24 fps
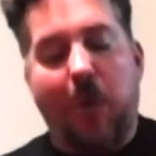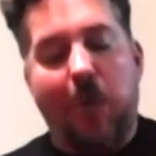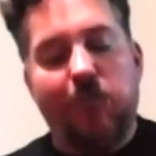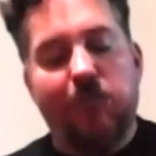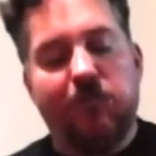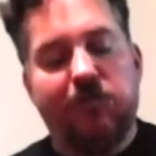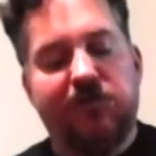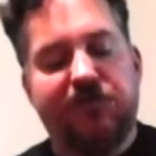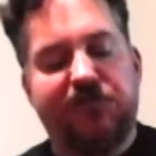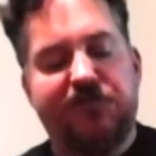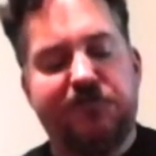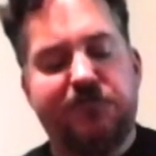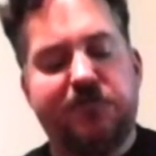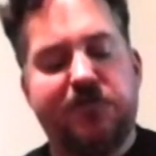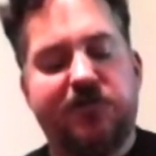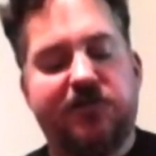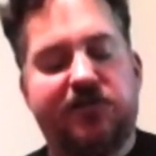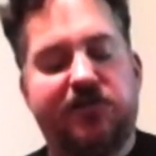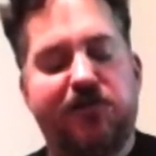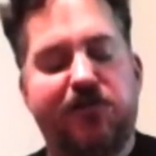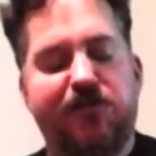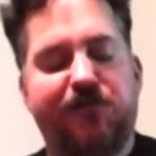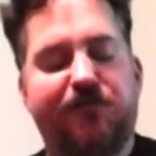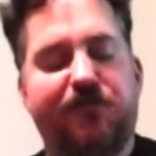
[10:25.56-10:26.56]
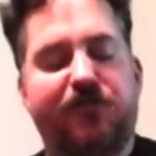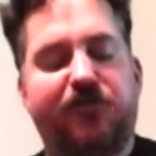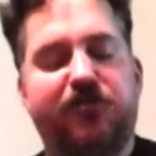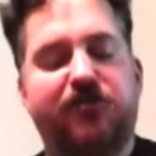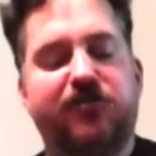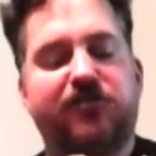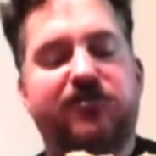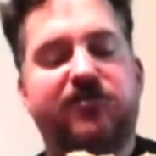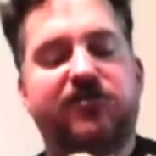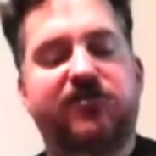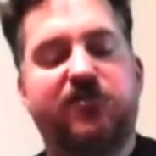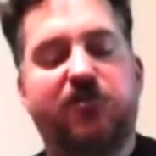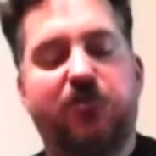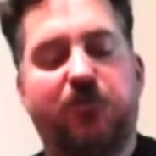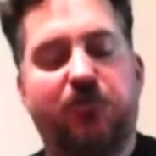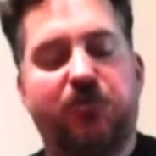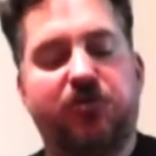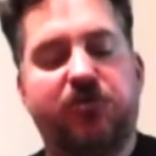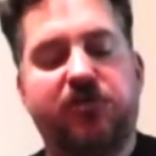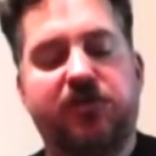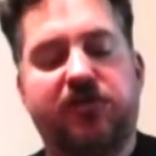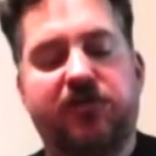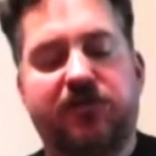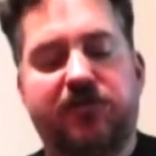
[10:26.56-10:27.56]
But if I'm not careful, I'll eat this whole
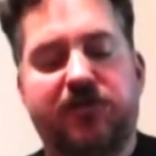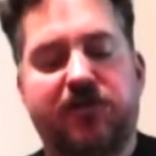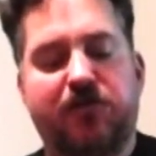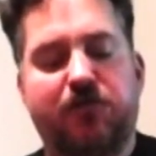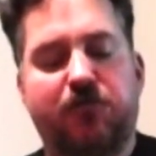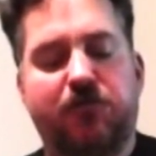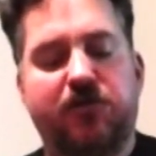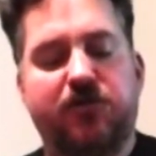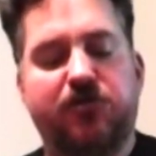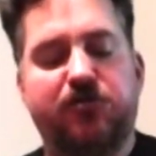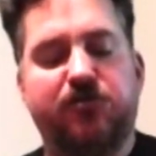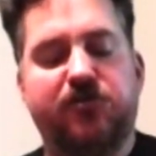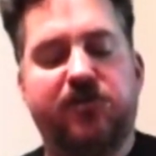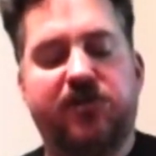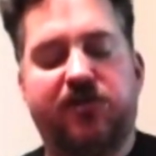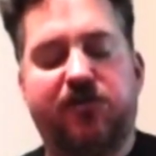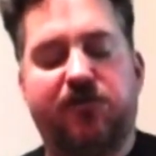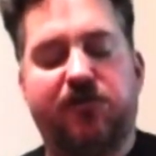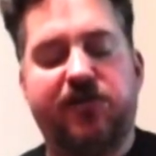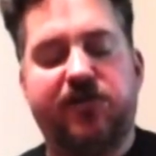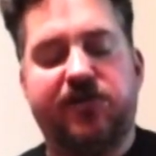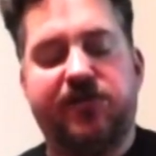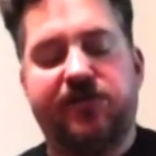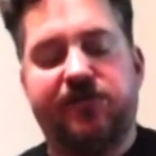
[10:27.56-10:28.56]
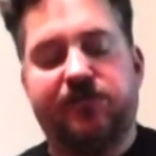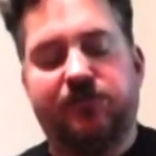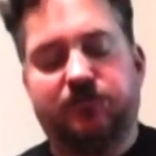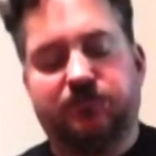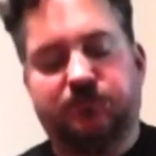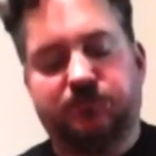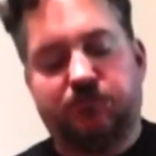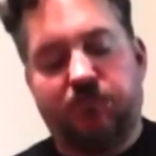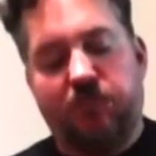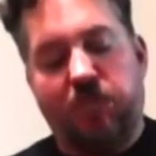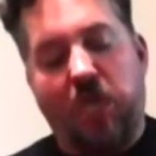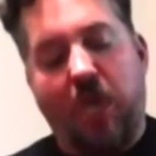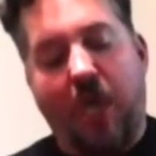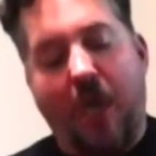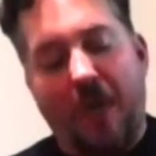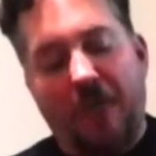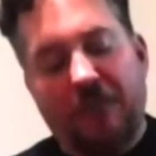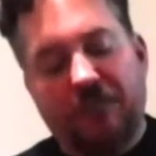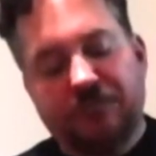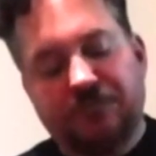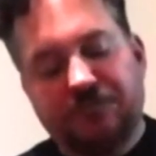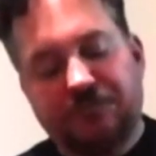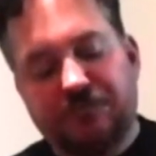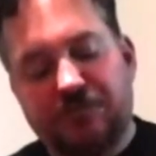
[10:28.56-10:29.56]
thing. I don't want to do that quite yet.
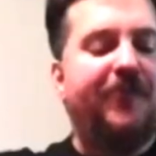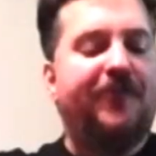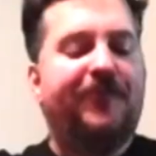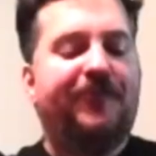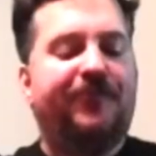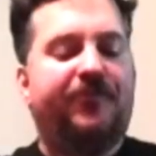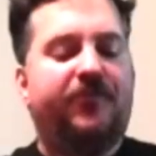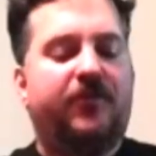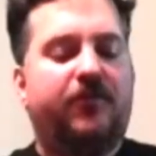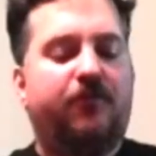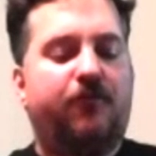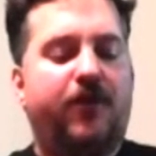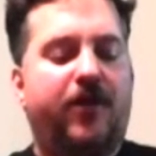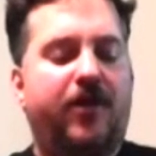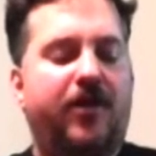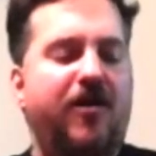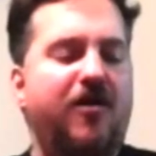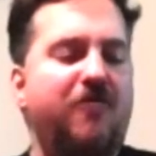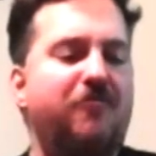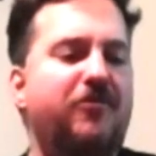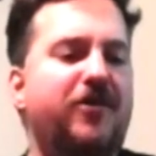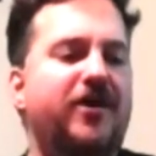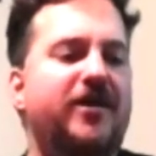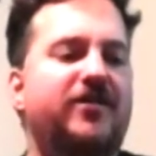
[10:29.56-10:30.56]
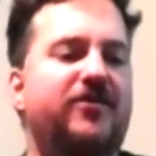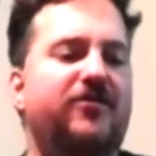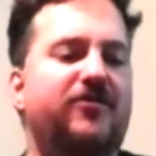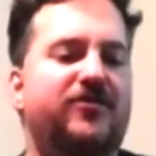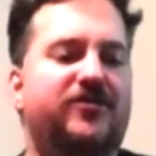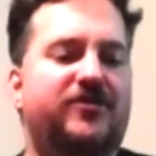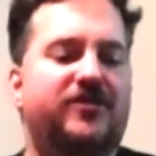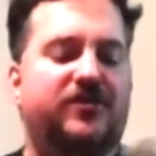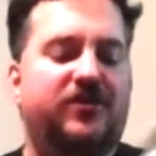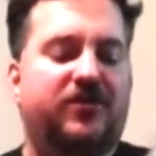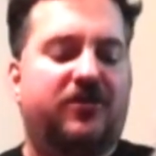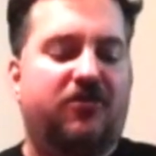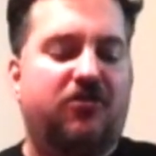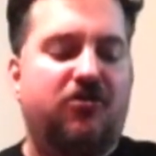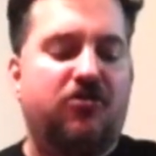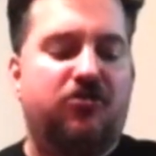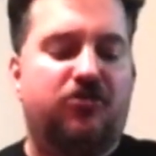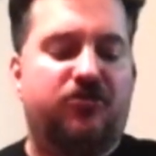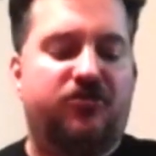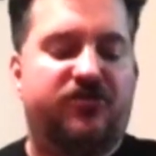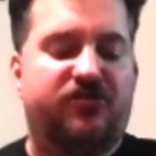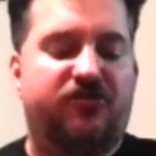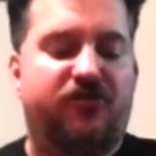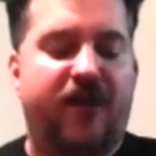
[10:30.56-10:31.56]
Well, everybody knows that the
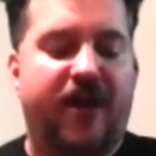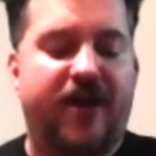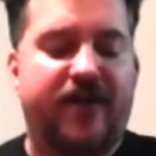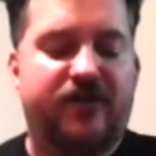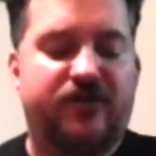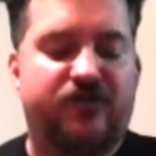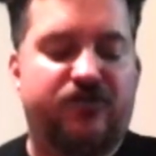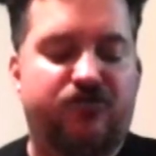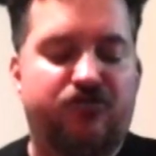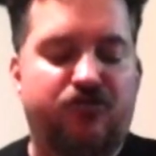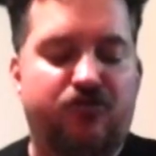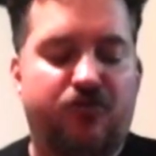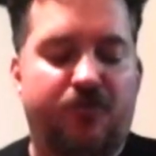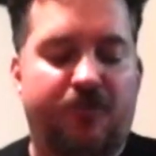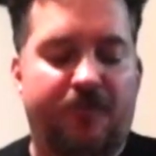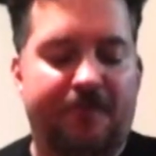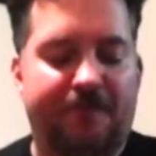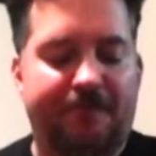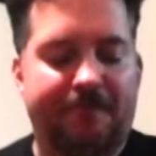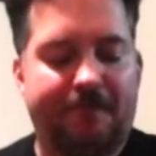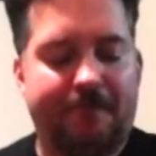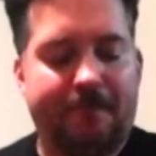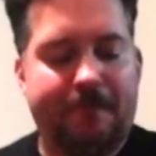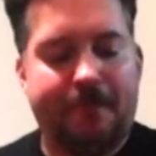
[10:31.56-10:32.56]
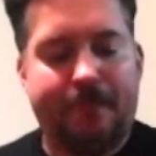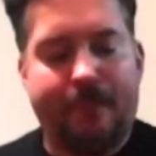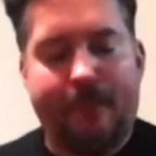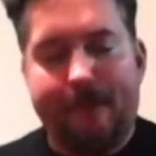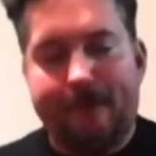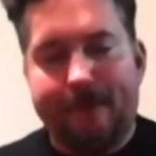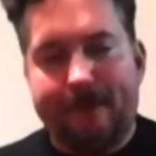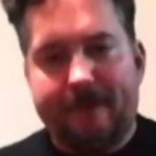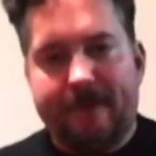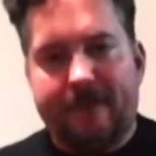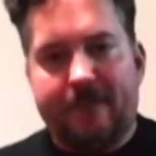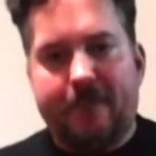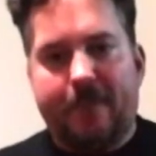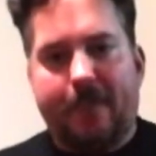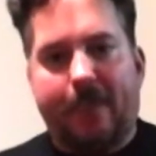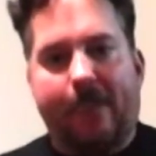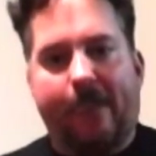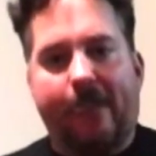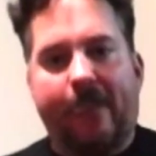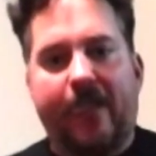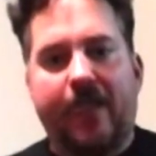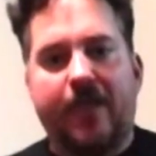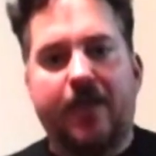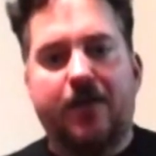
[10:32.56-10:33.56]
Colonel's tried and true.
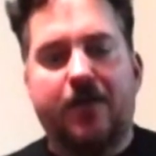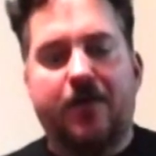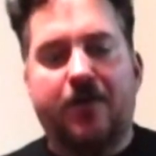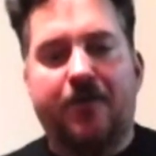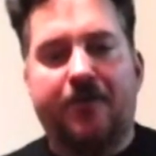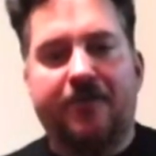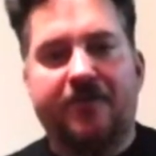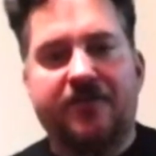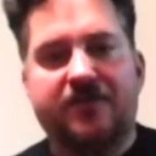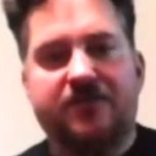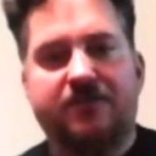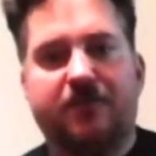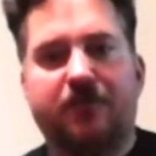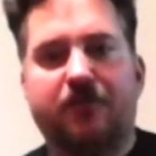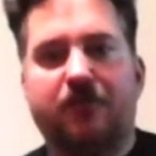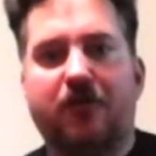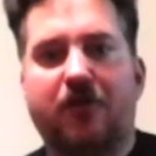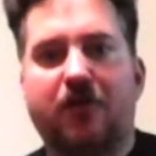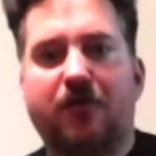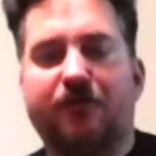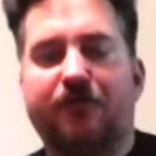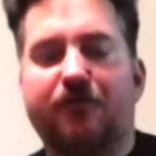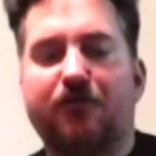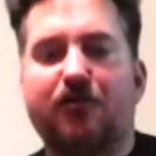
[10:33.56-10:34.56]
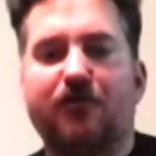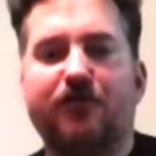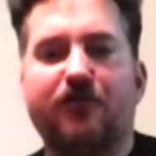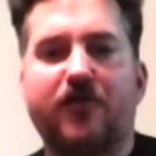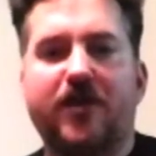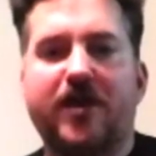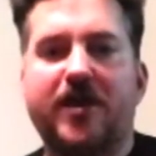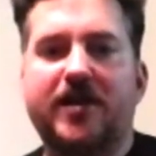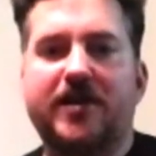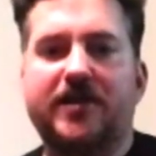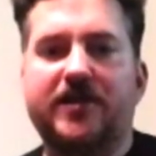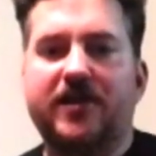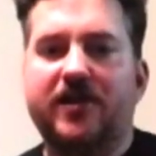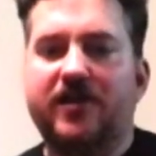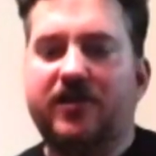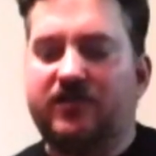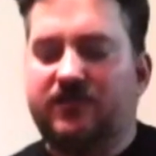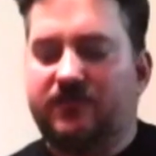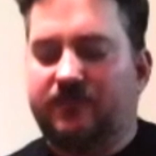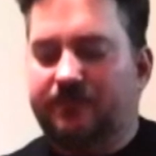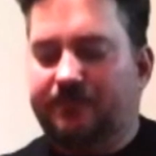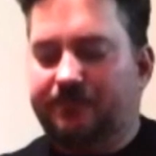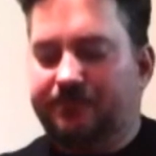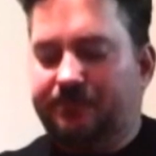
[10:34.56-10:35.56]
You know, he's been around for over 80 years.
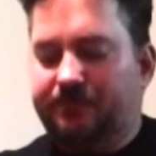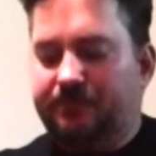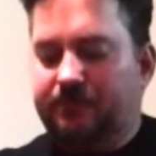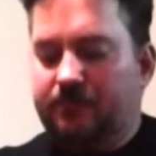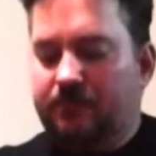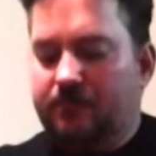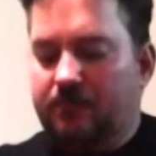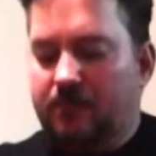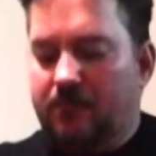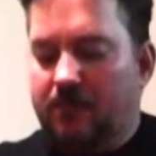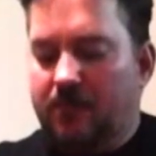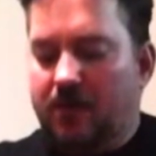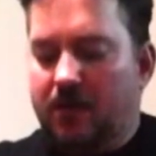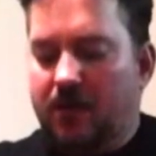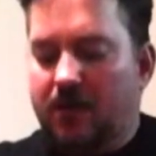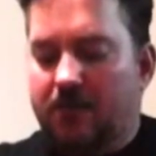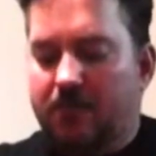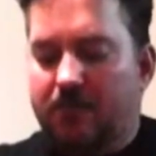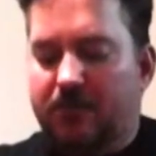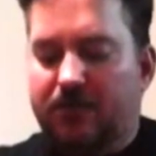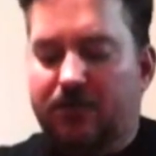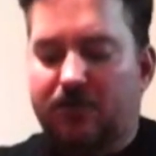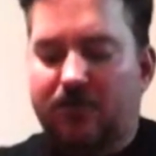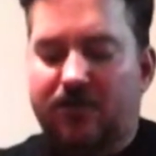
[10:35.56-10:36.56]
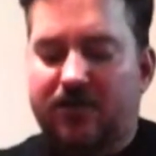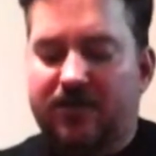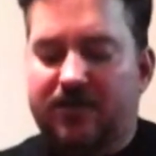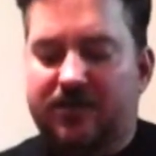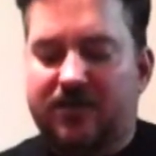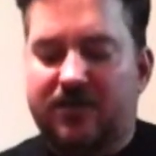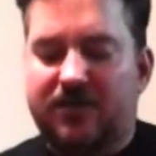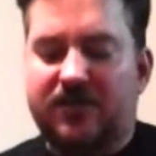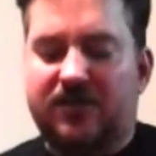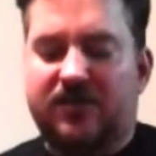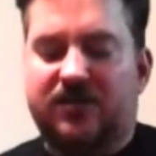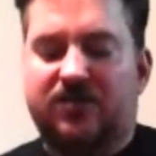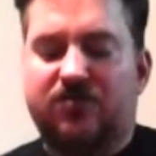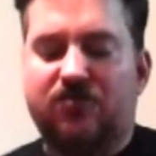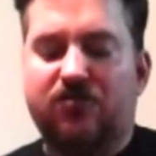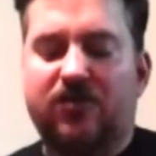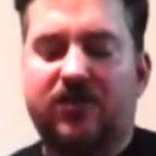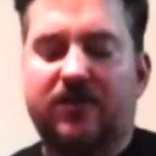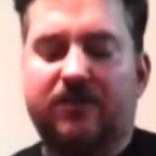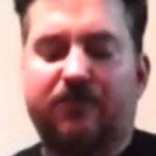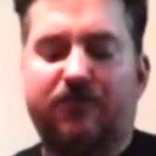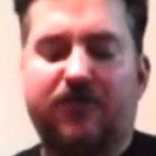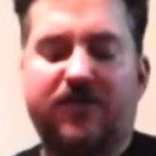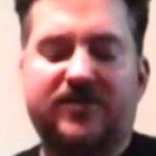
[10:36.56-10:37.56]
But look at this. Look
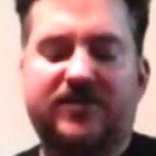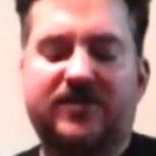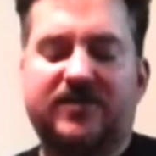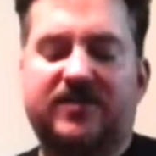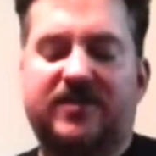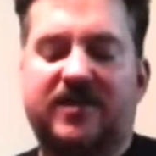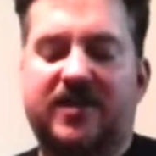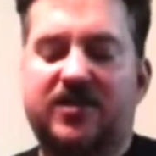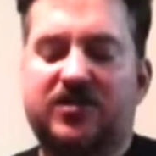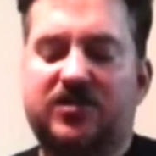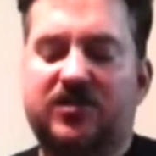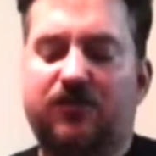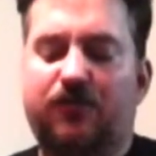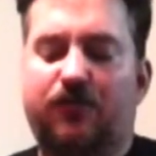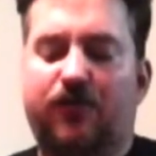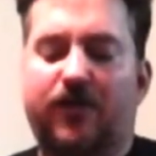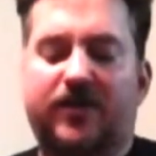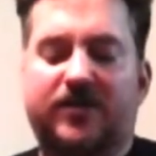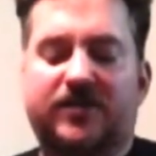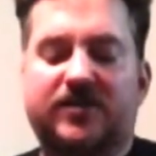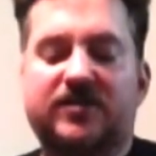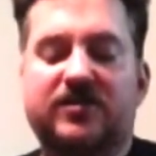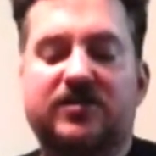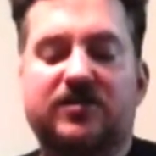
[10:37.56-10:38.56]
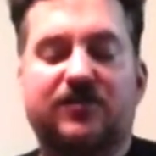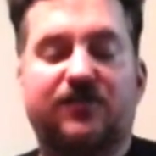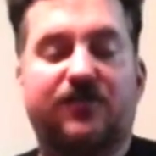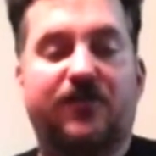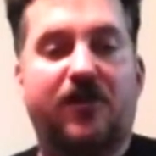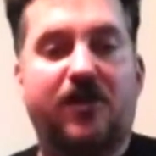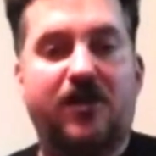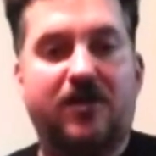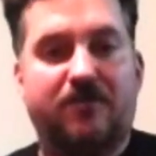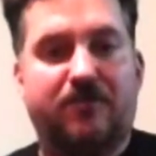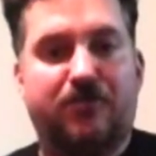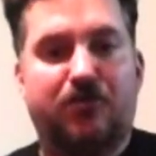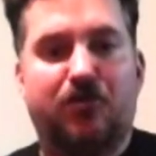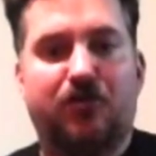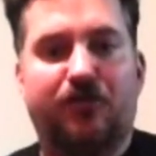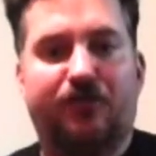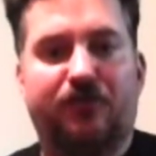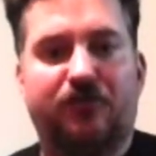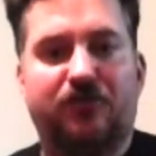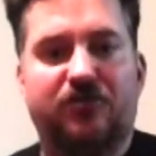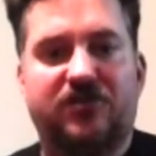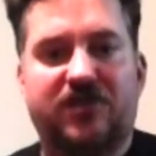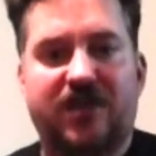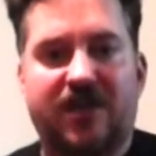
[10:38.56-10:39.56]
at presentation-wise. This is a very
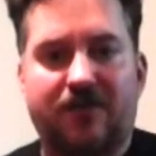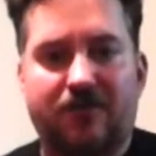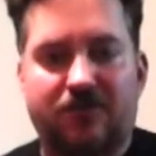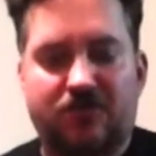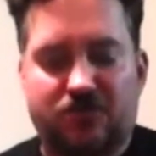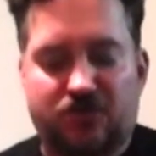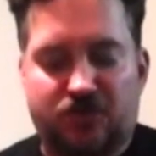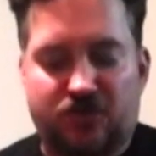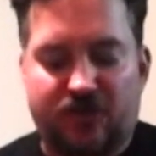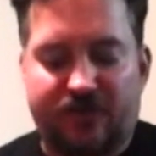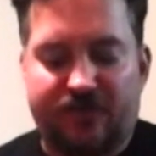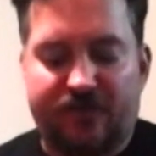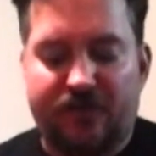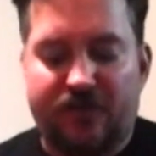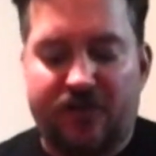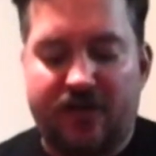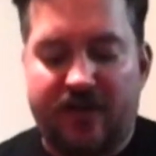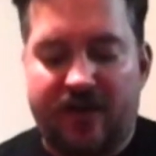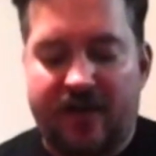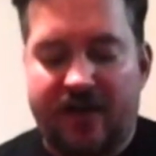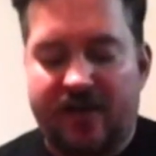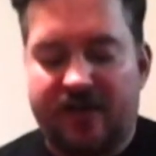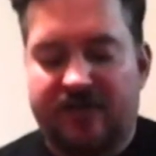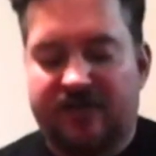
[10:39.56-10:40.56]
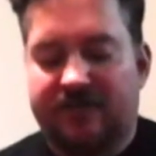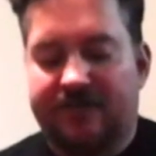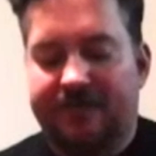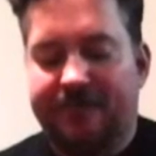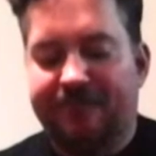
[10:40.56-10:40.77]
beautiful sandwich Chick-Fil-A has.